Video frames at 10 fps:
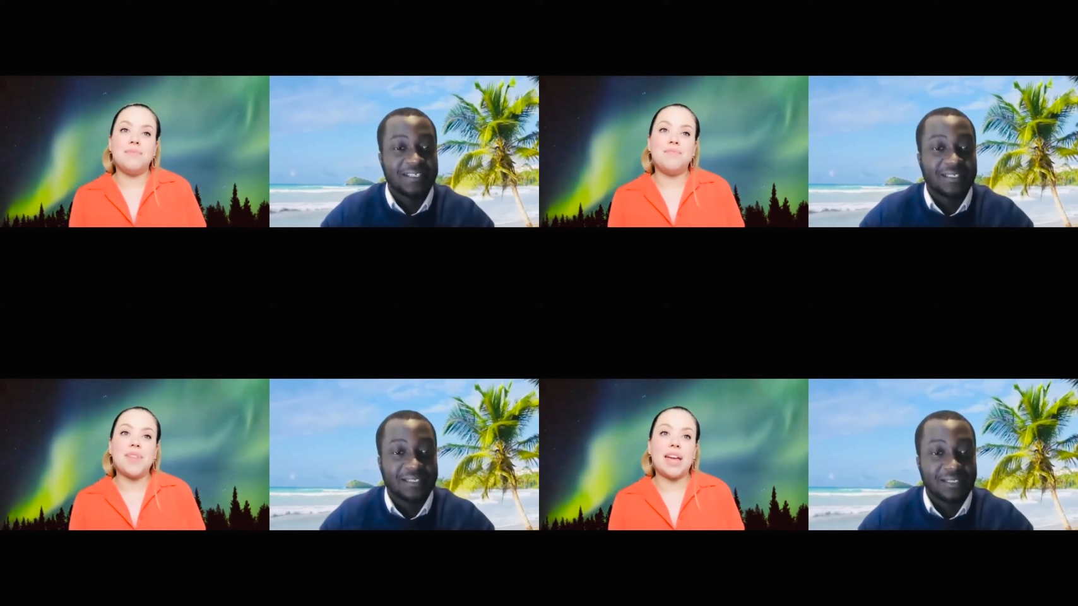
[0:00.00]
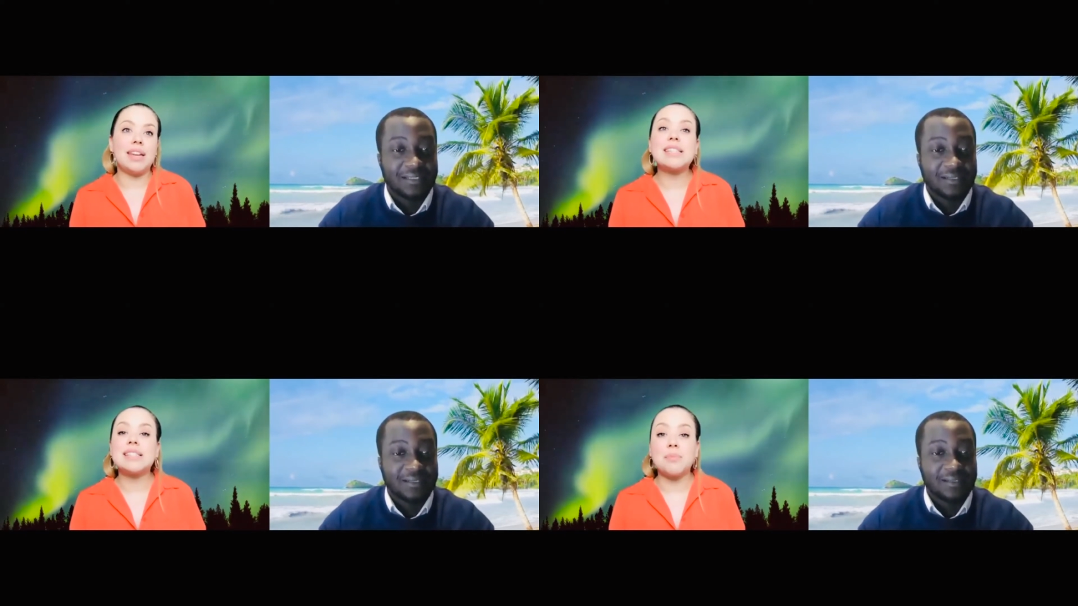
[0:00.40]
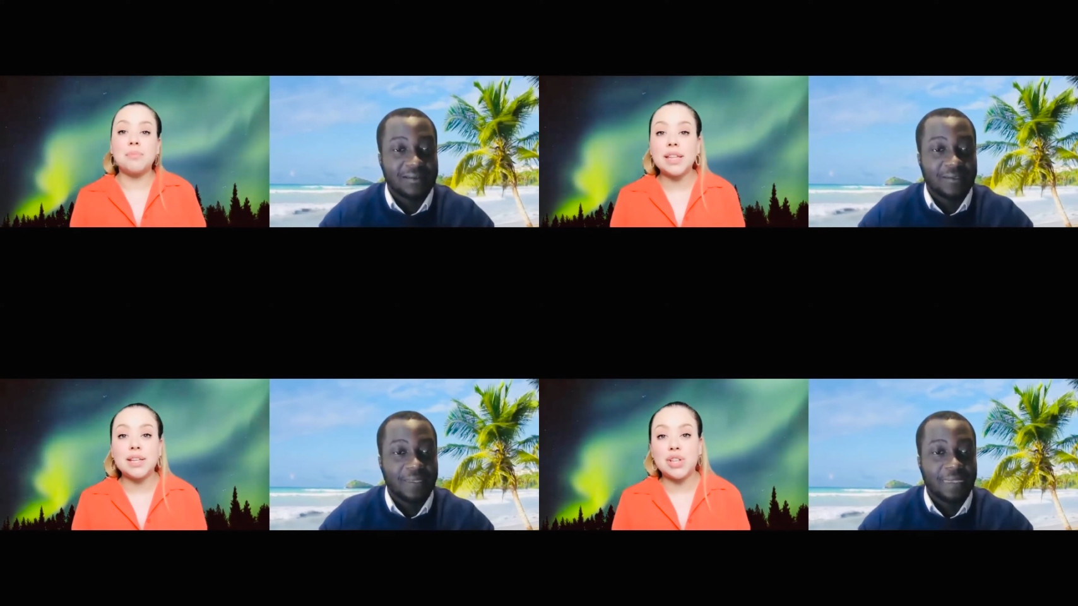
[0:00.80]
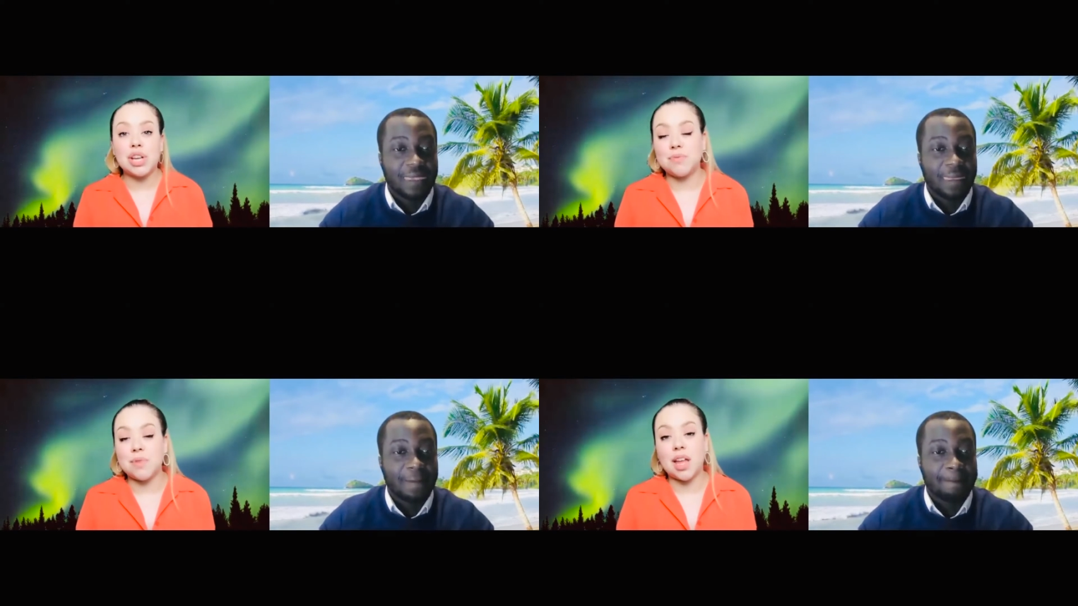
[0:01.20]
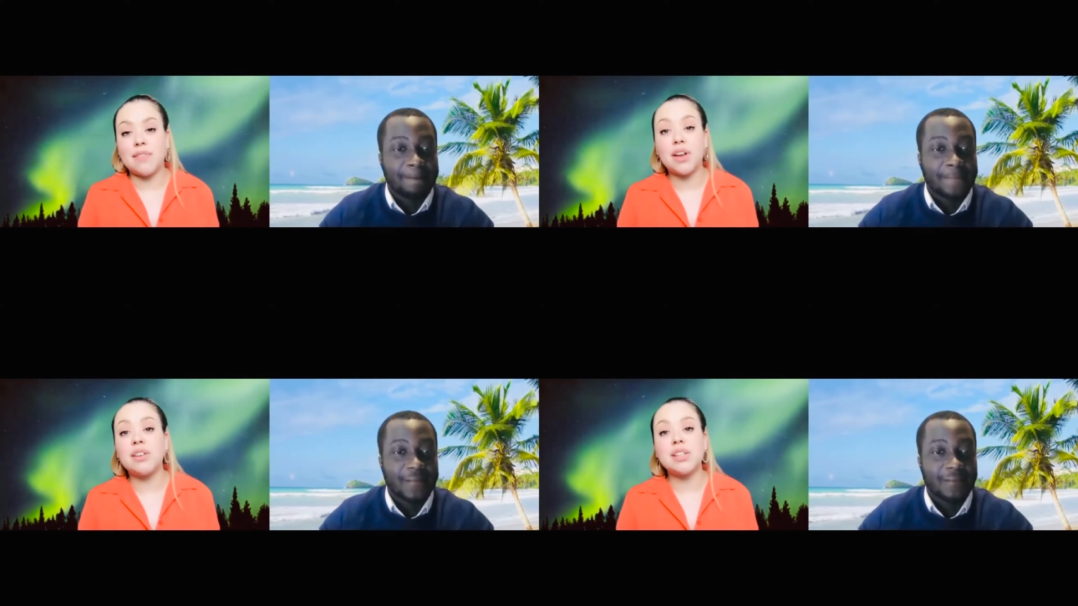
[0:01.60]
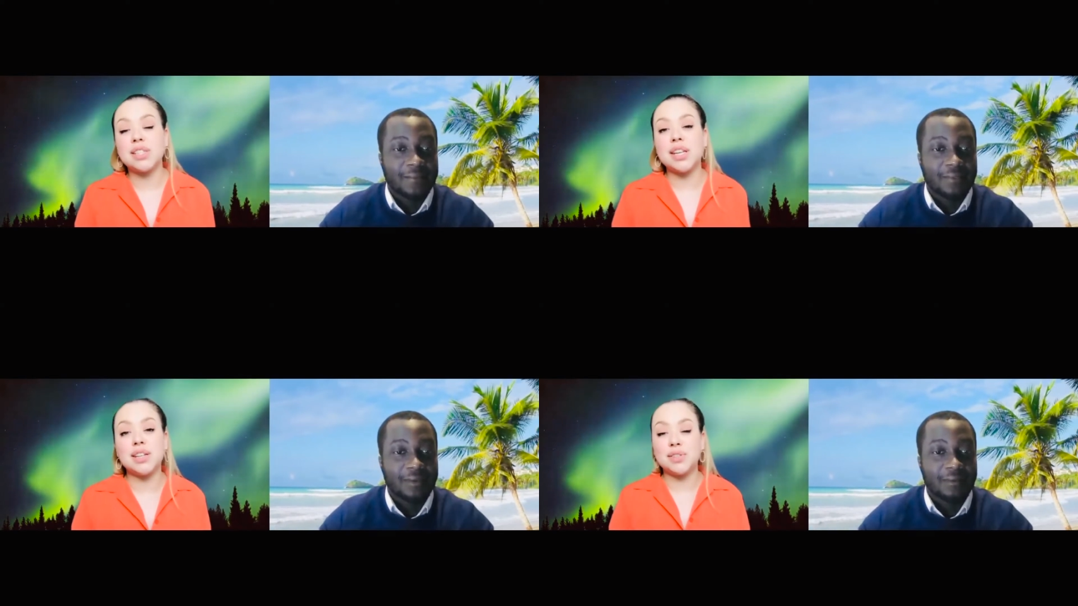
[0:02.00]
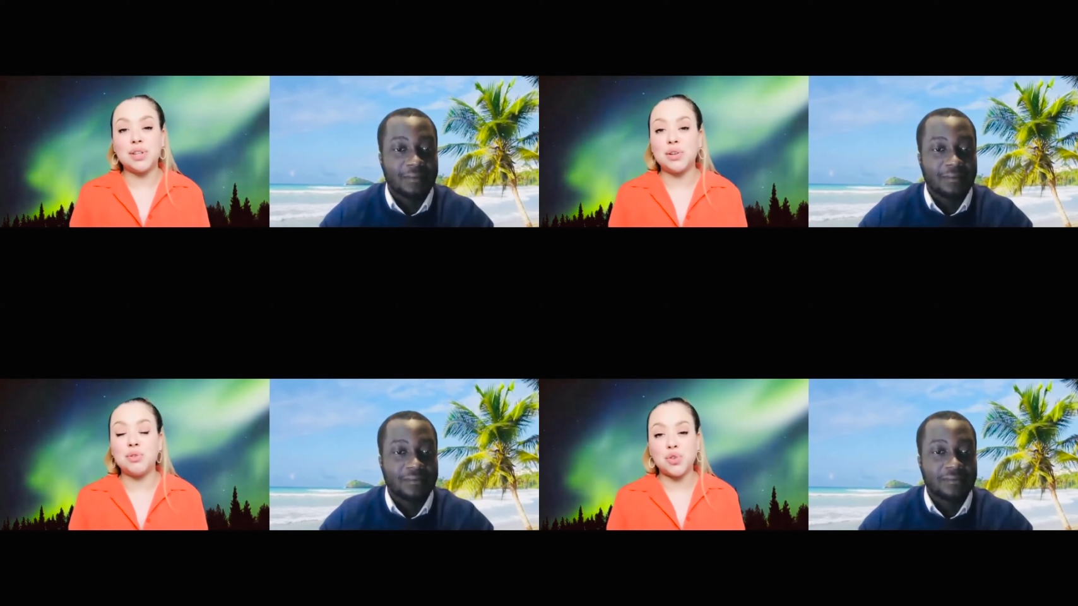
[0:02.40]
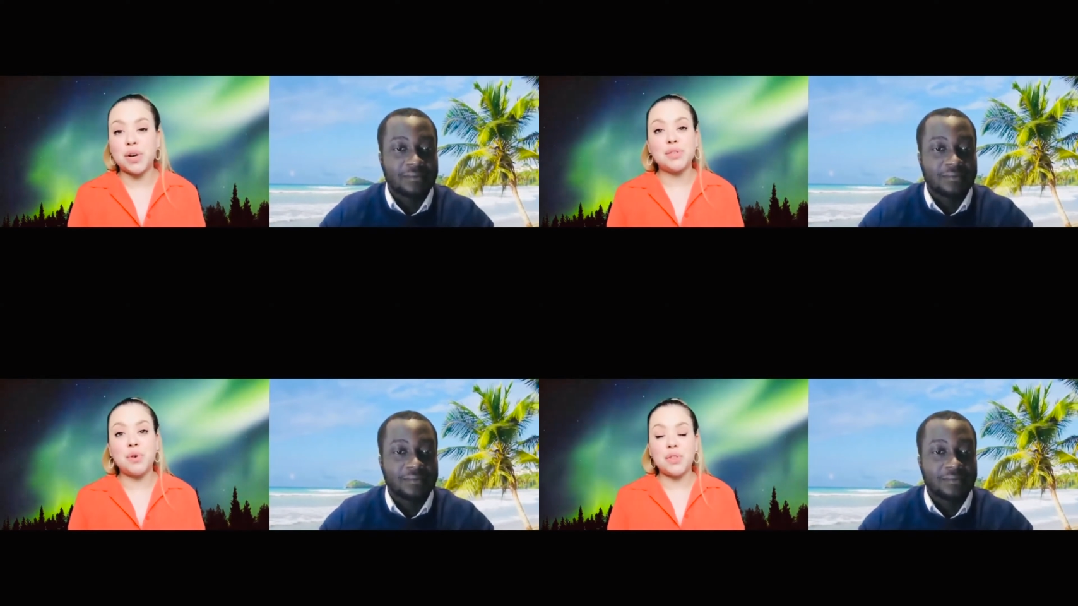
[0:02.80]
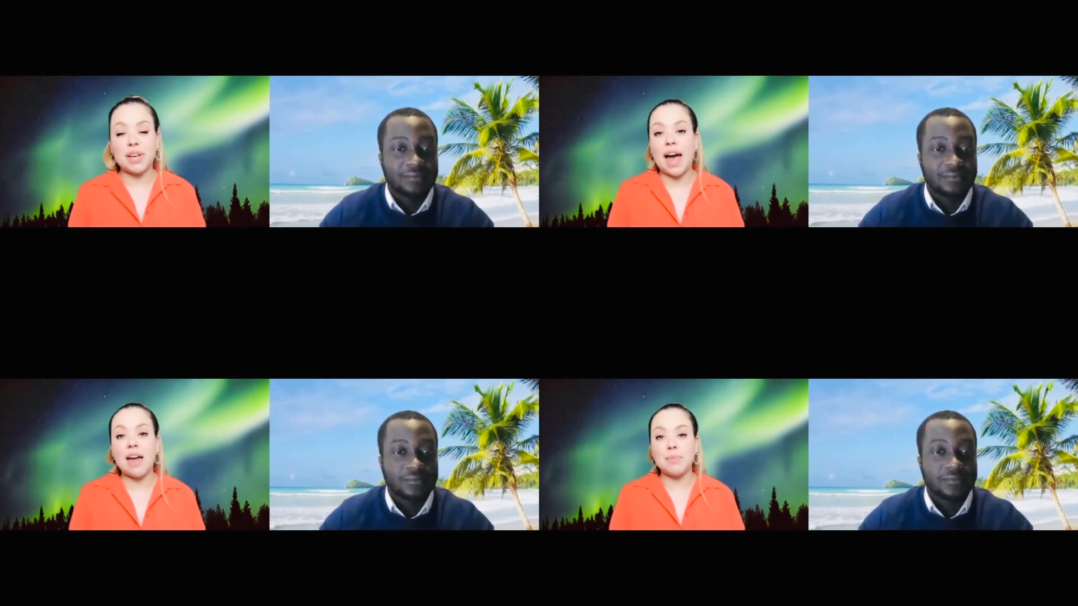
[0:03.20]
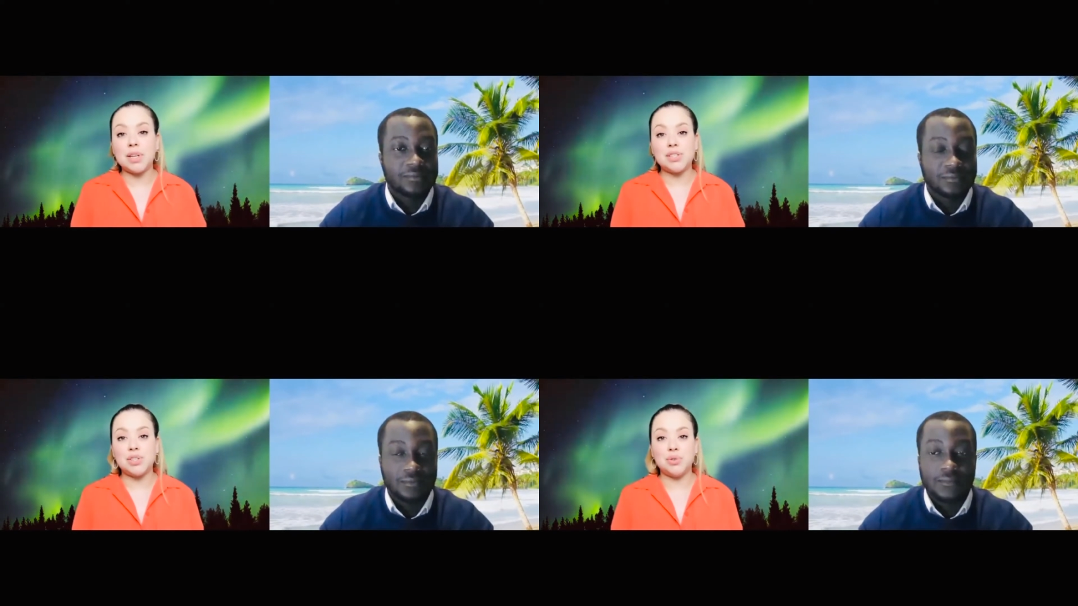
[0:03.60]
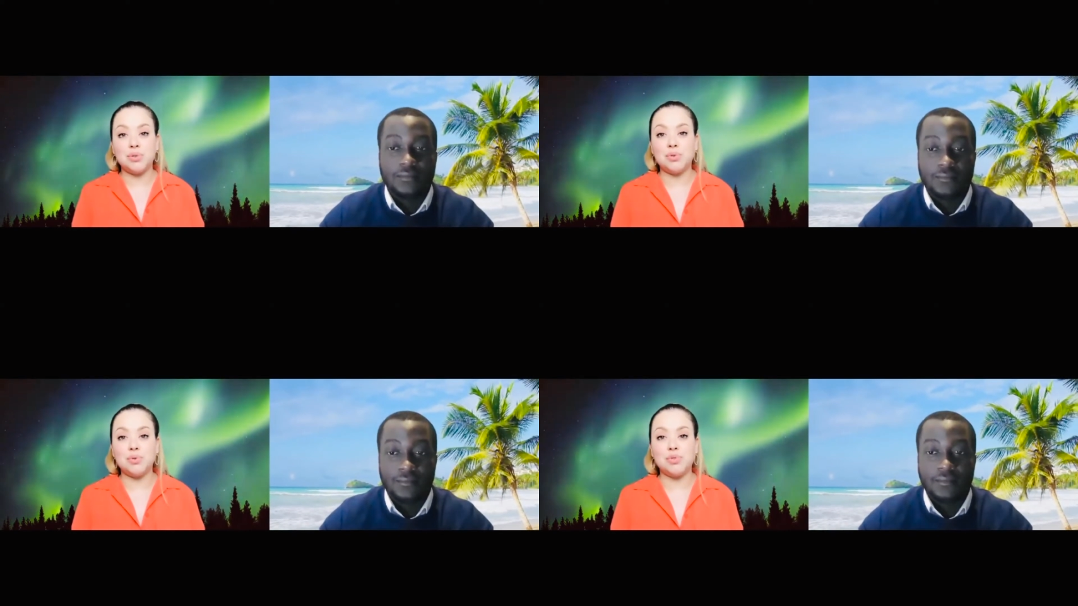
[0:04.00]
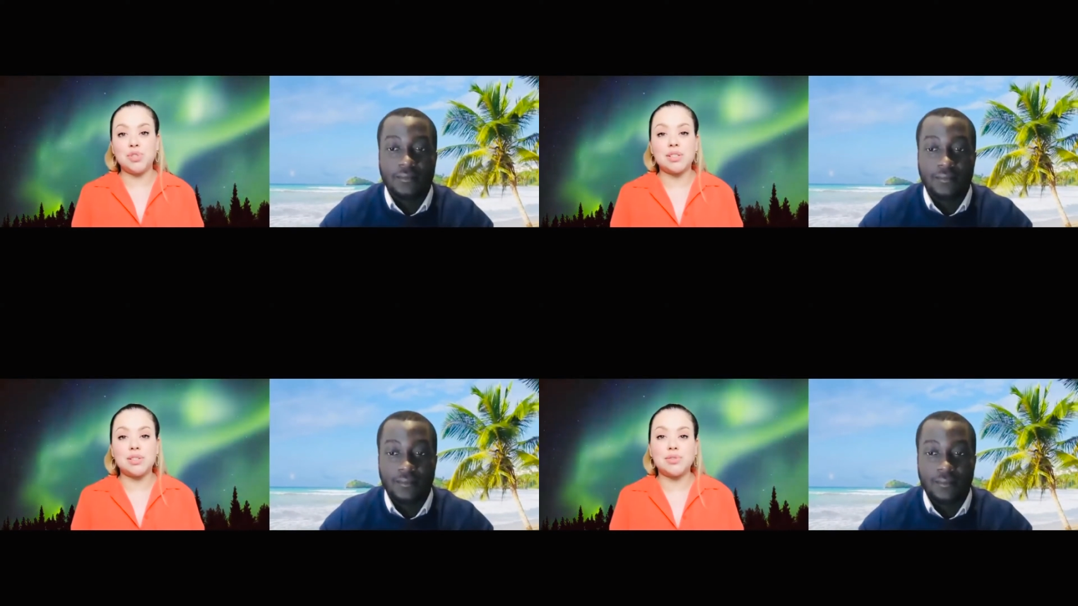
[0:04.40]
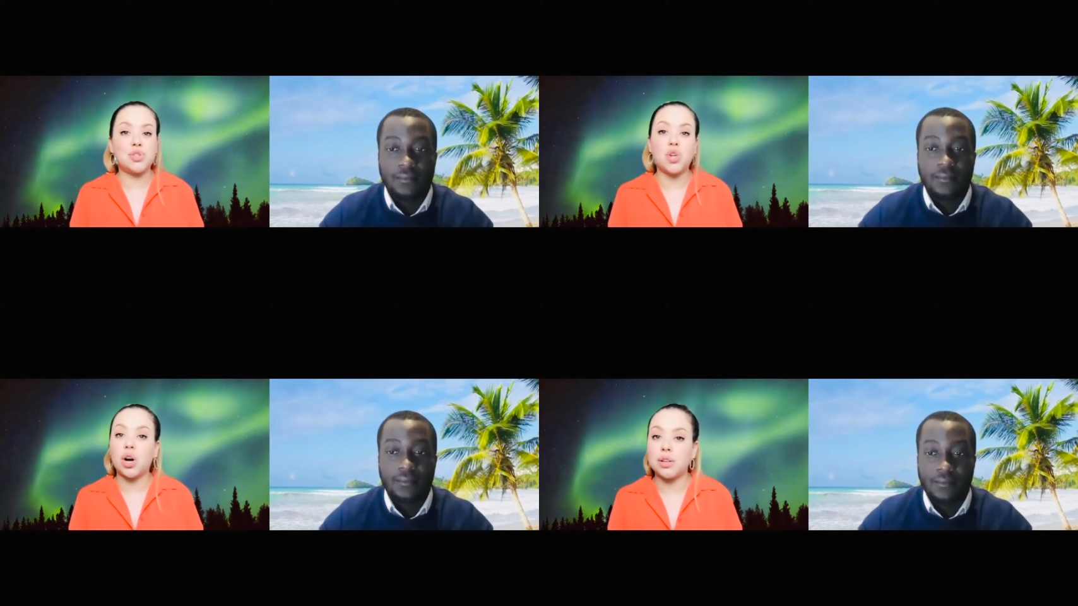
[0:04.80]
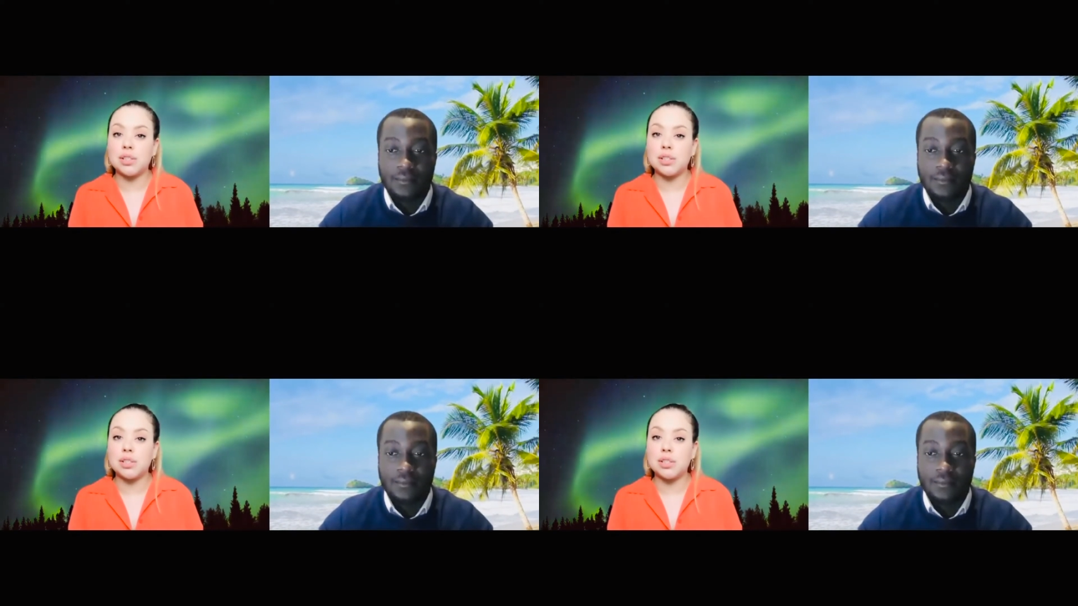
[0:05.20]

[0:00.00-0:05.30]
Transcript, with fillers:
Speaker 1: and it's completely changed my life. I honestly, you know, joined Growth Academy to just start,